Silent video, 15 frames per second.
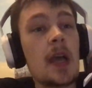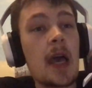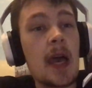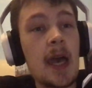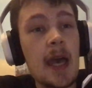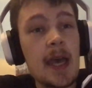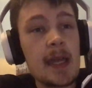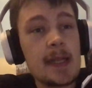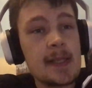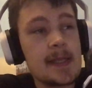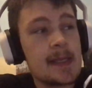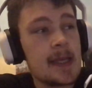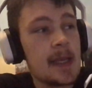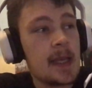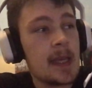and
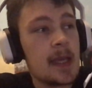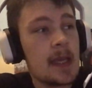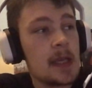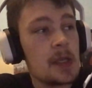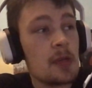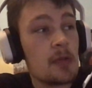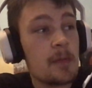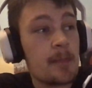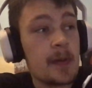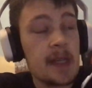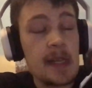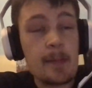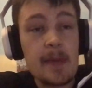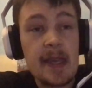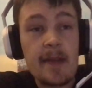
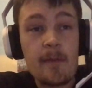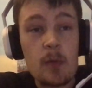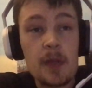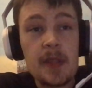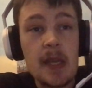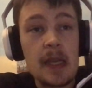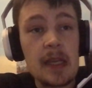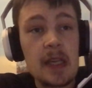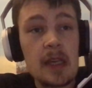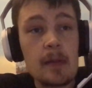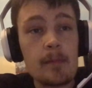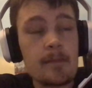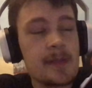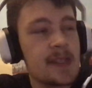Brighton might have won that game.